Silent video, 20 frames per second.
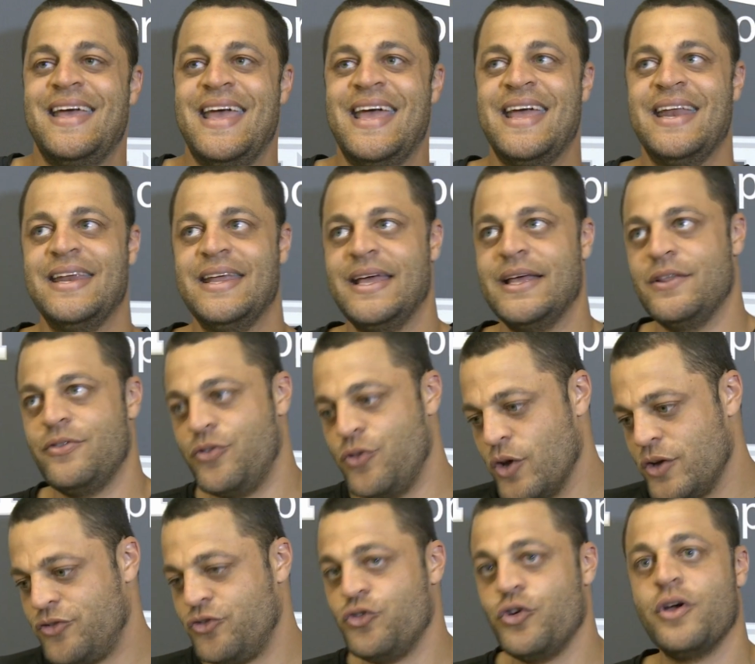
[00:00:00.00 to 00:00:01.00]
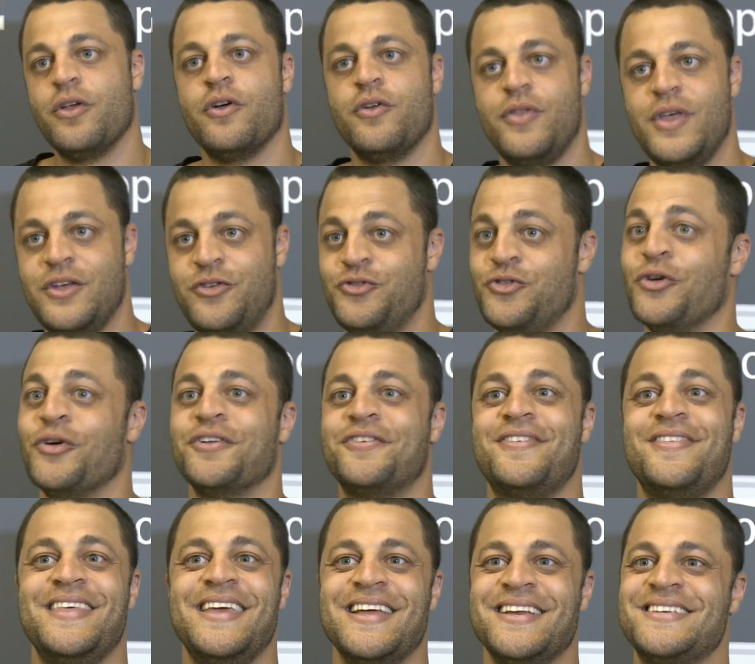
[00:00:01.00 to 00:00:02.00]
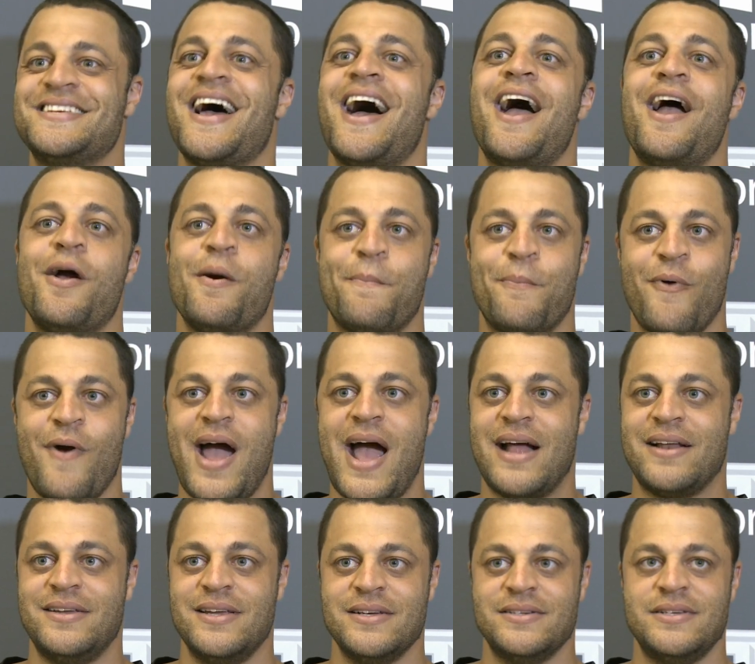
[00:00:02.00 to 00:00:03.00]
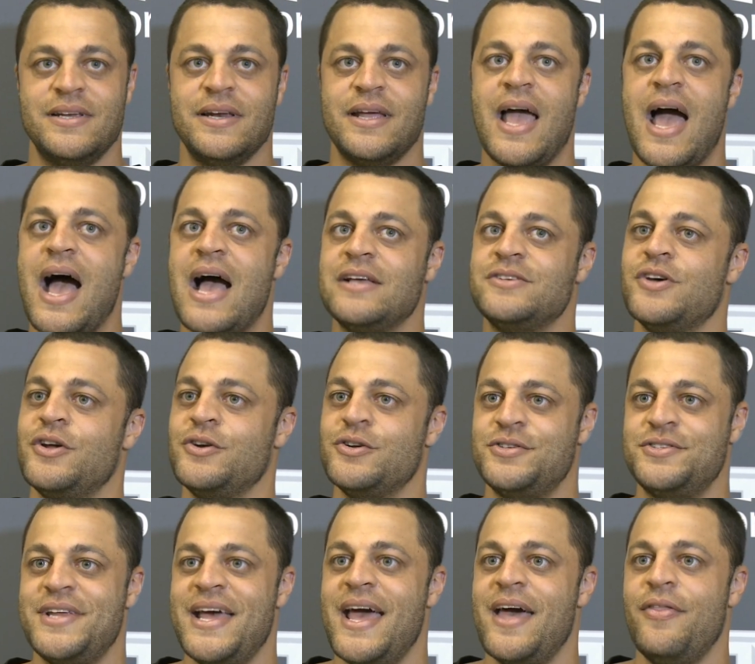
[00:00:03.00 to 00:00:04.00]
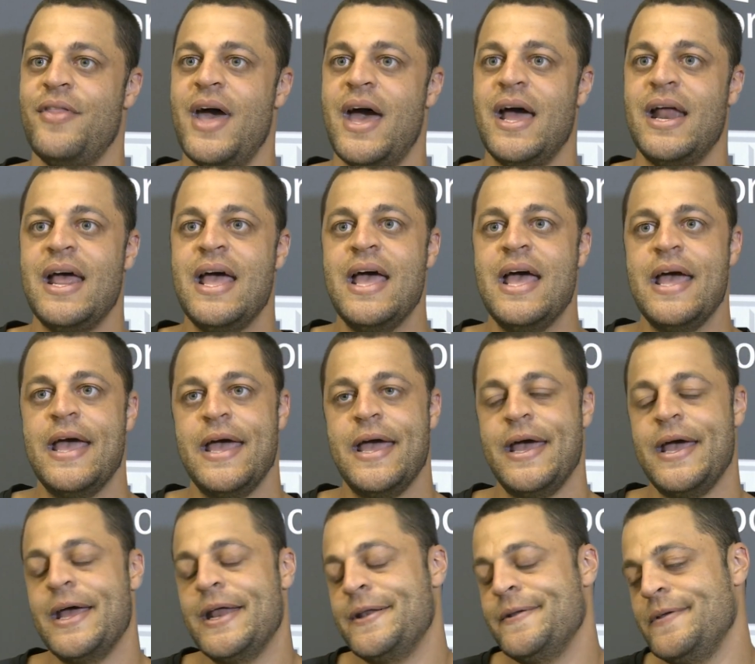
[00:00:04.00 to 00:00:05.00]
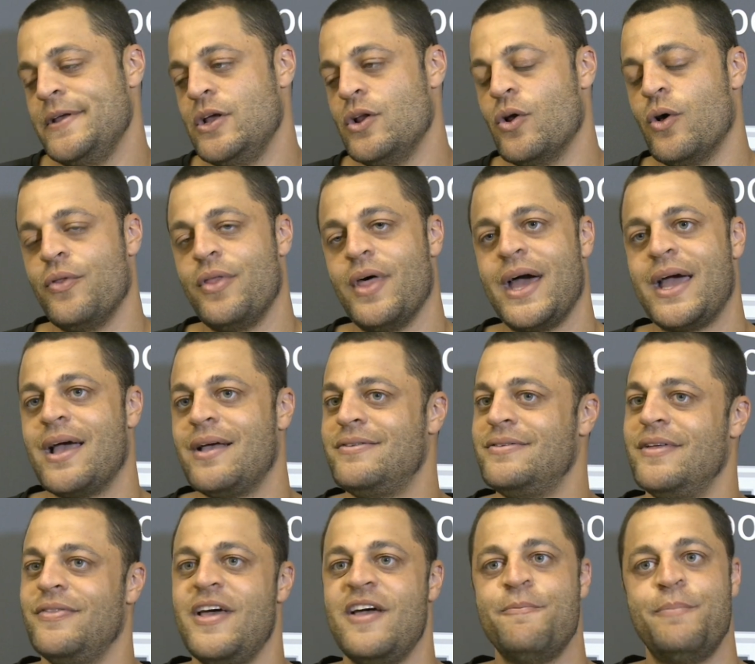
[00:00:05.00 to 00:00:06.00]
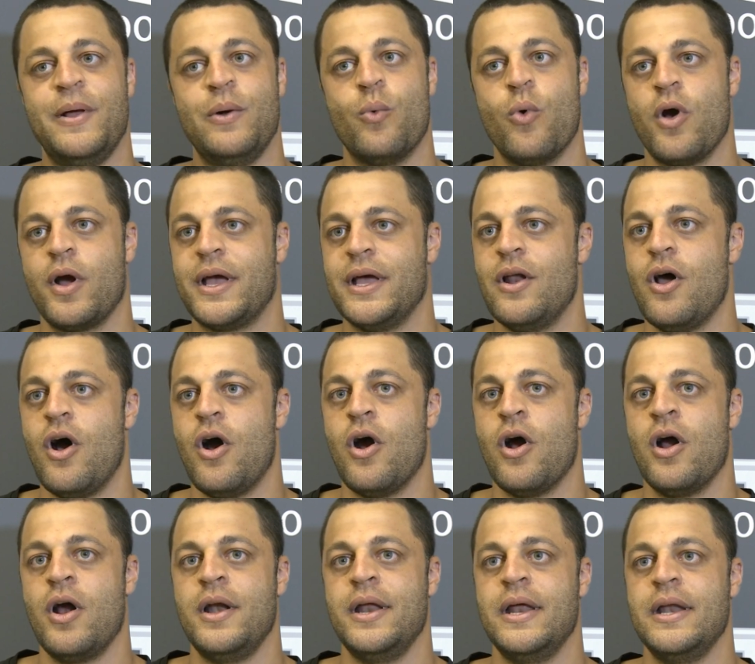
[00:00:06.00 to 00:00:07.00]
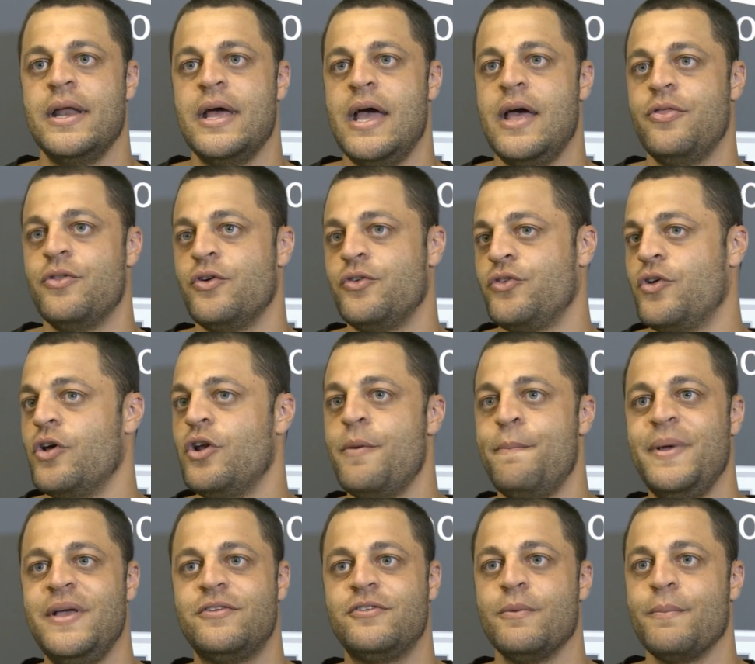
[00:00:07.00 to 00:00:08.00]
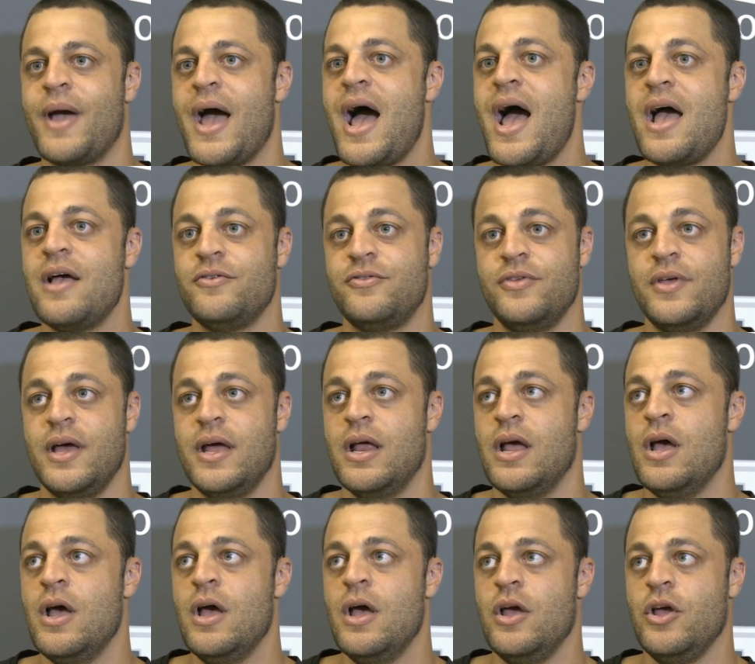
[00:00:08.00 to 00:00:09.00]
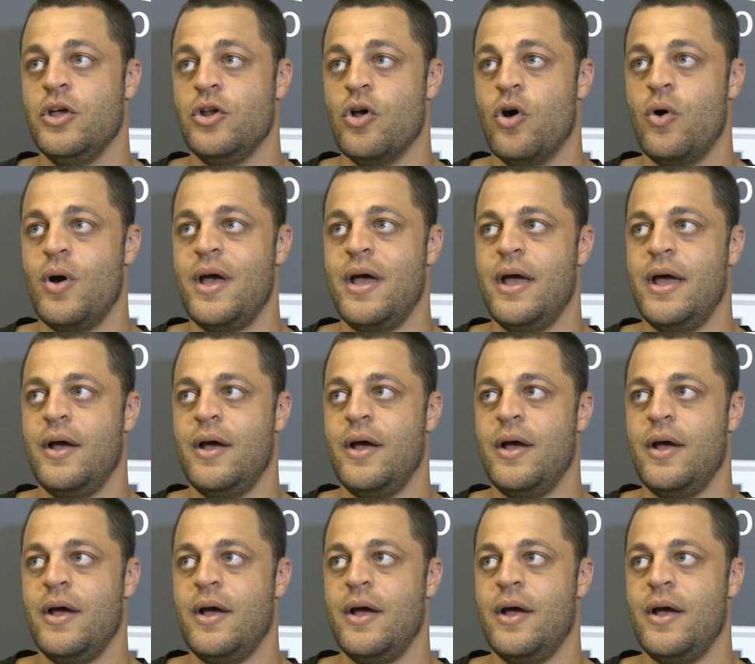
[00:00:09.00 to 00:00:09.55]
in this drill or this drill, it's the entire practice. And guys understand that. And, you know, like I said, they've been working hard and, and there's going to be some guys that you know,